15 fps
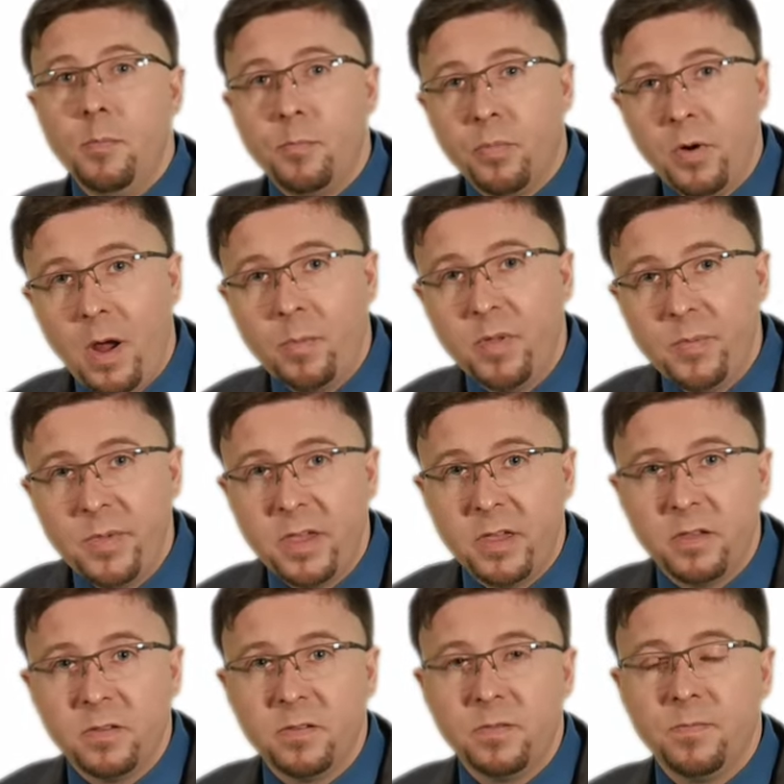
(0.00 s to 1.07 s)
Problem
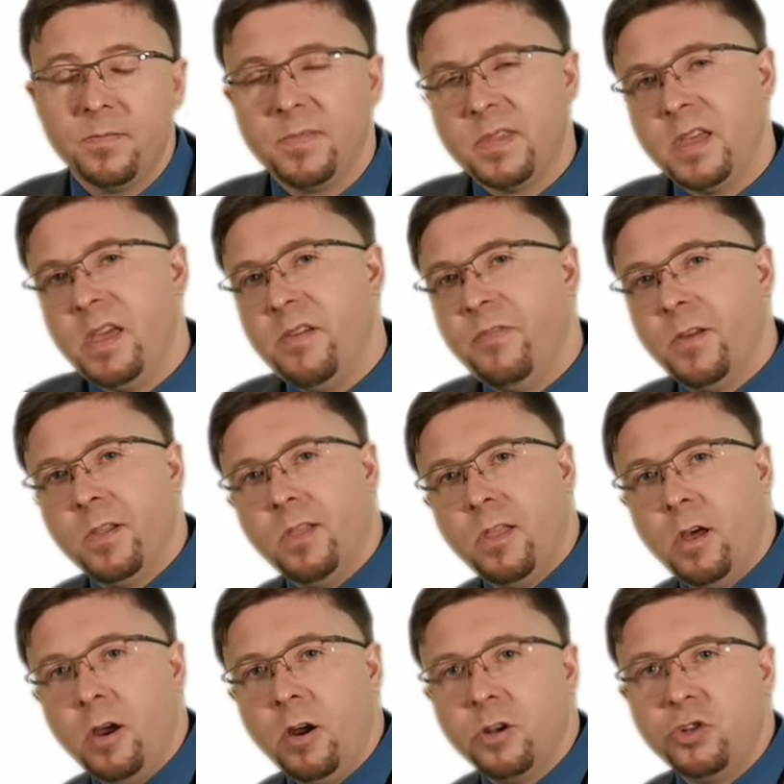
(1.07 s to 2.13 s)
is, if a
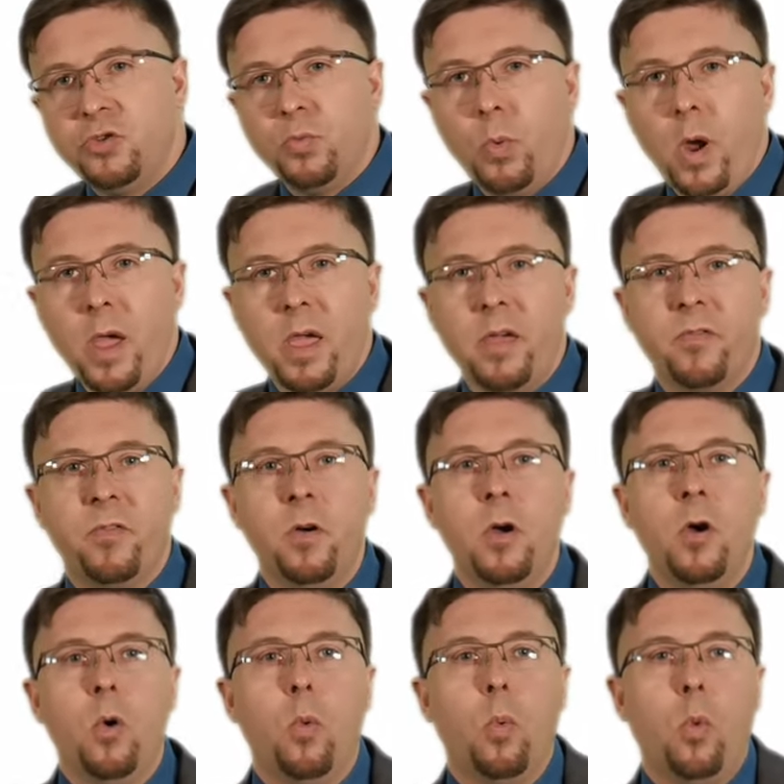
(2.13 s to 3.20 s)
large wave
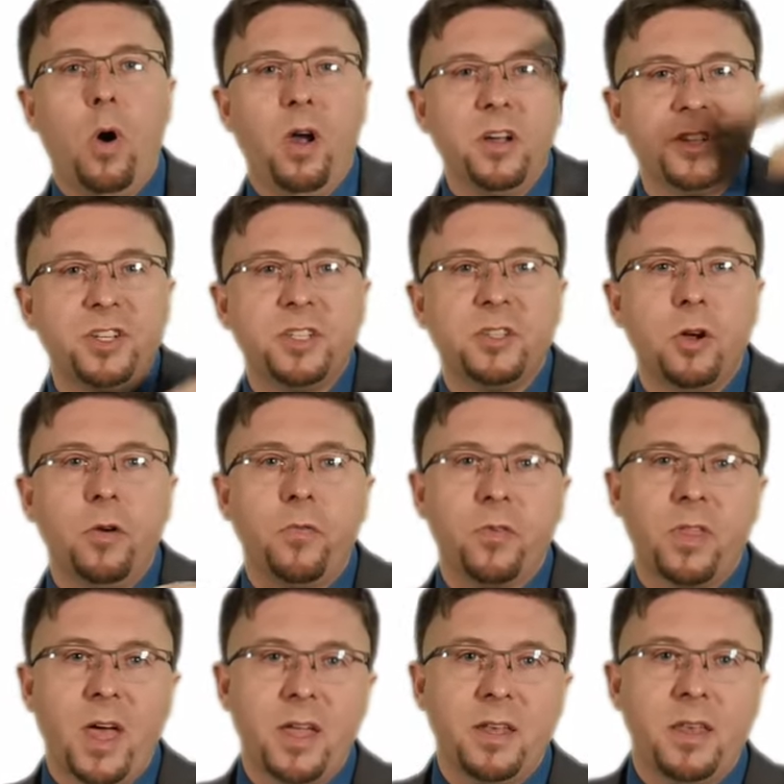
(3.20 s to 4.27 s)
washes over
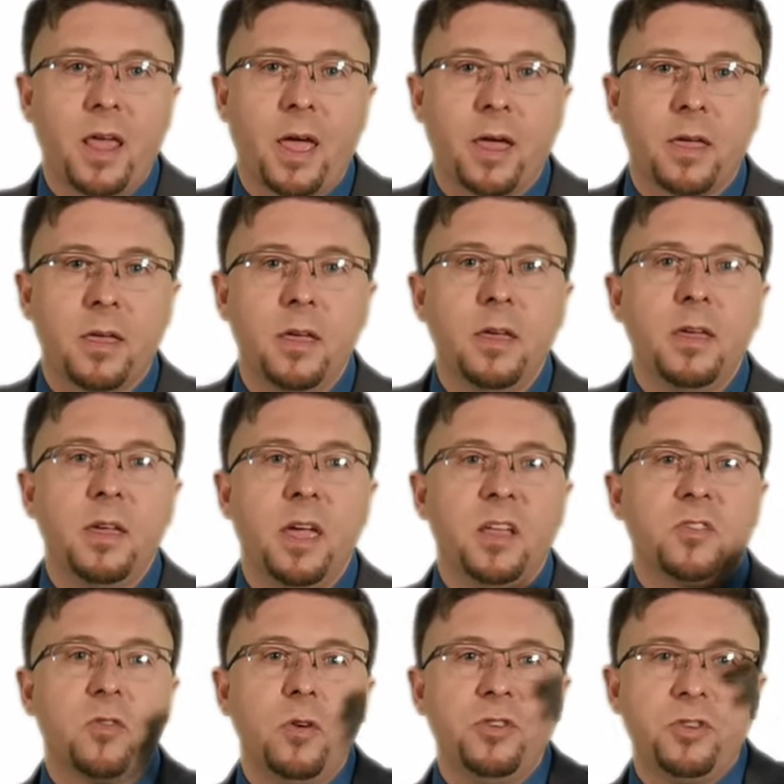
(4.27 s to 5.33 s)
that deck,
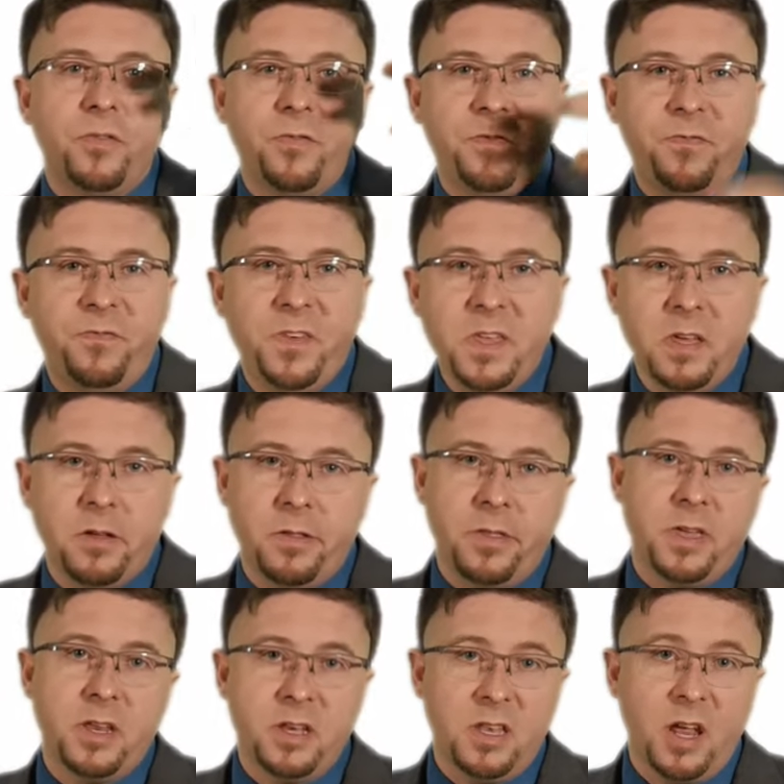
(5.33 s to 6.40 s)
it's going to fill
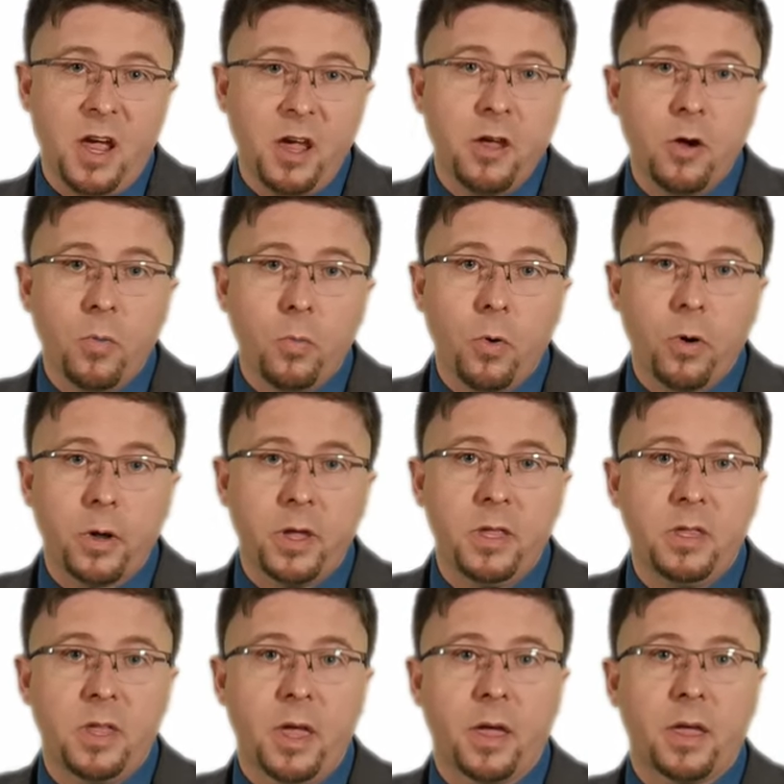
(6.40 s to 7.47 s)
the entire
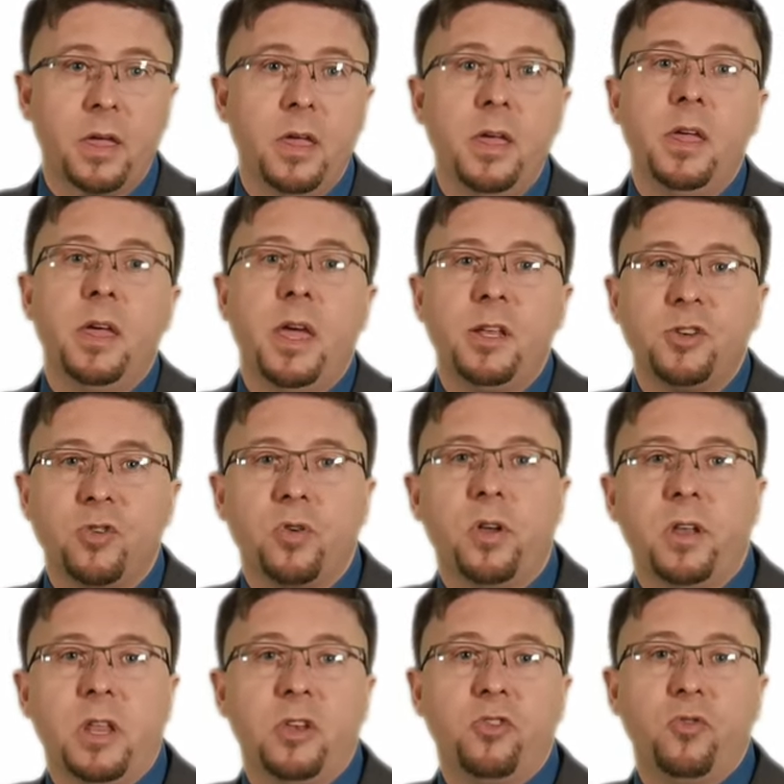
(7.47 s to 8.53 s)
working deck and turn
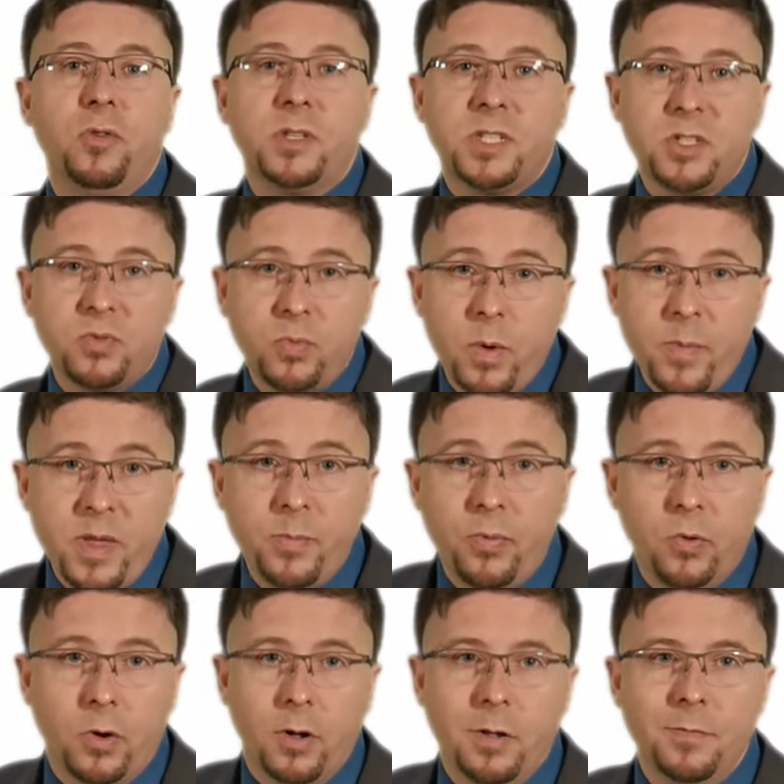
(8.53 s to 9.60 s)
it into a swimming
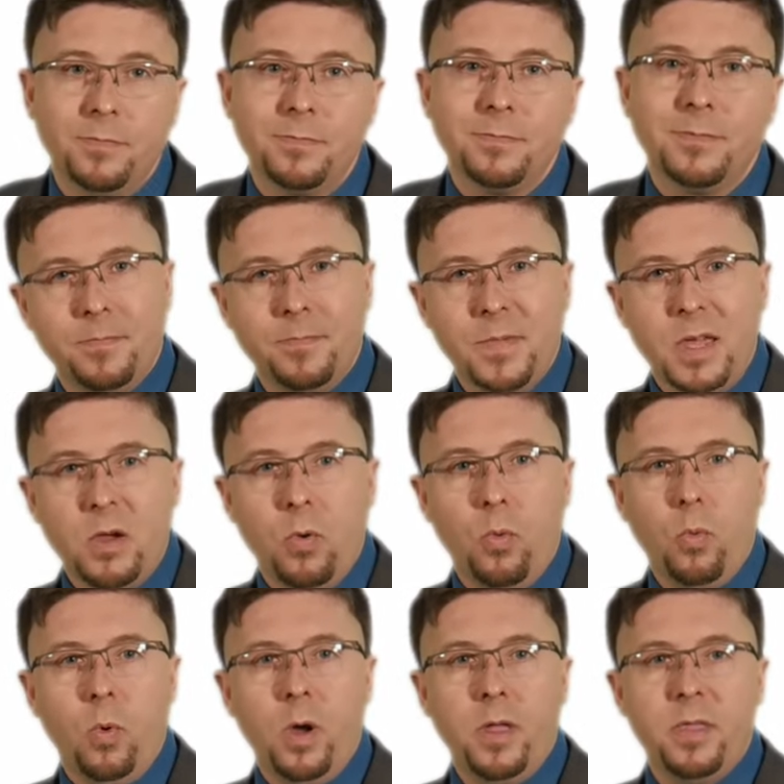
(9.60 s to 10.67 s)
pool.
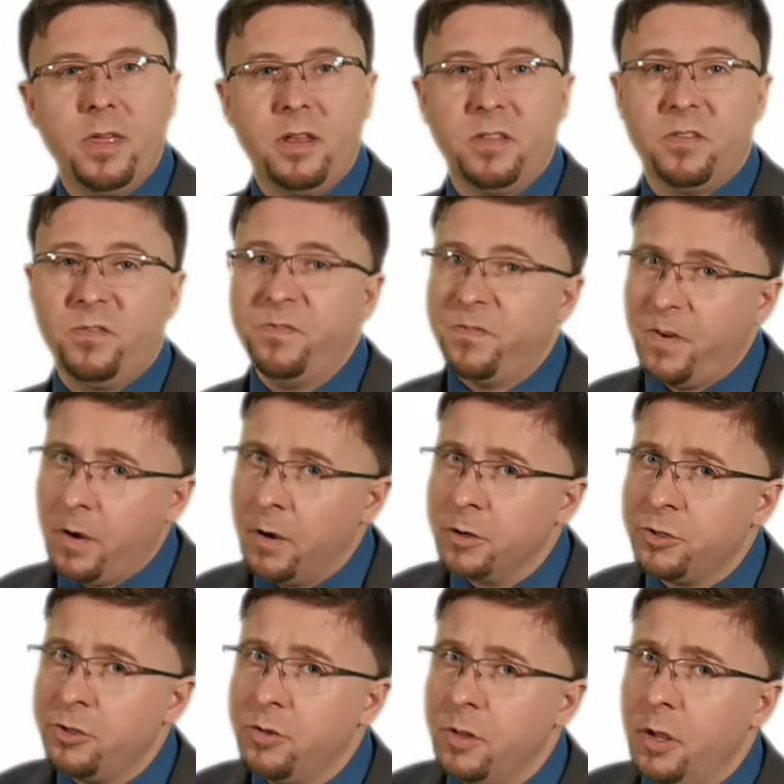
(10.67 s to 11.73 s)
One that is far
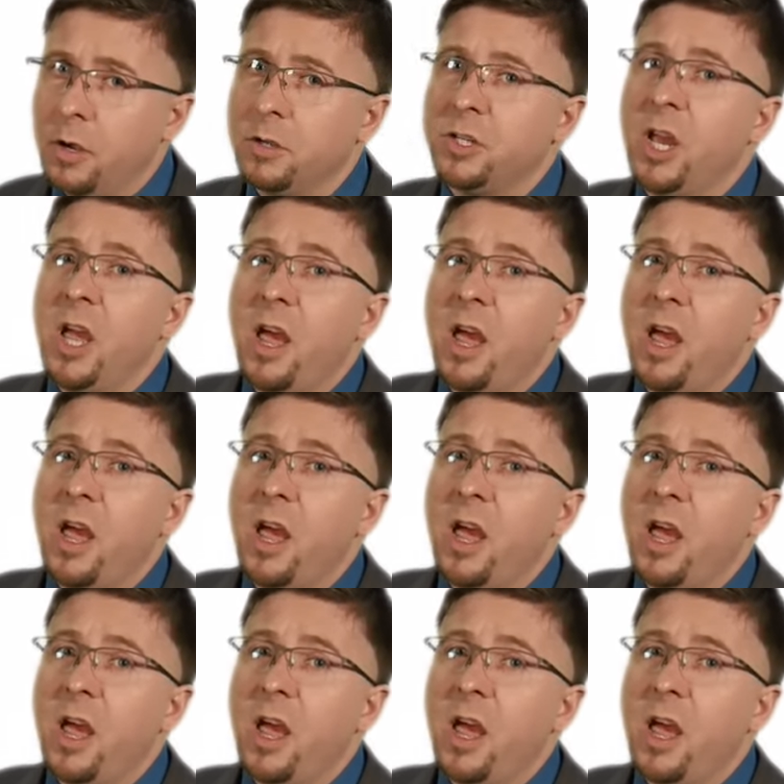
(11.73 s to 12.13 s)
too large